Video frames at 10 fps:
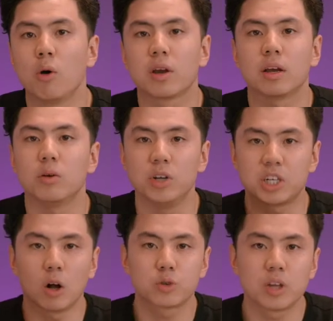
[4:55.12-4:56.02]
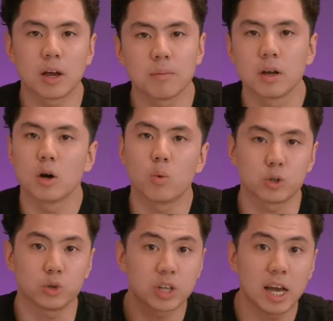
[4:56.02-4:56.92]
you can reach out to them, what
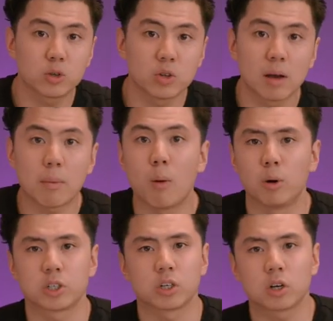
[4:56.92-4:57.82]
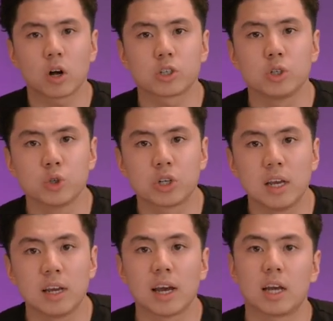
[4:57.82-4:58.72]
to say to them, how much it's going to cost
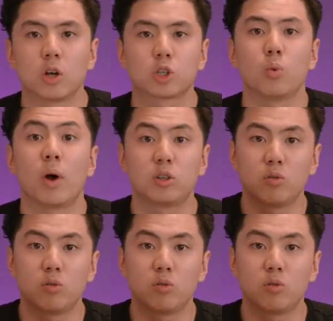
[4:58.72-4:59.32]
usually, and also where to